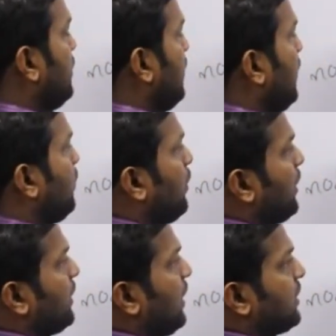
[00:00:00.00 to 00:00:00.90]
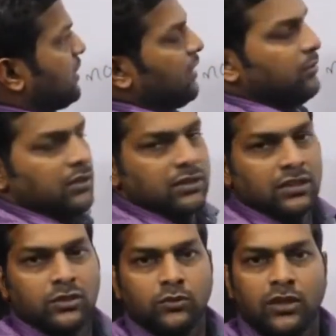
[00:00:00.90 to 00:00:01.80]
N1 can send
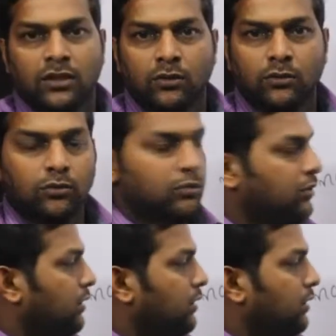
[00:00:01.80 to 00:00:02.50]
message to N2,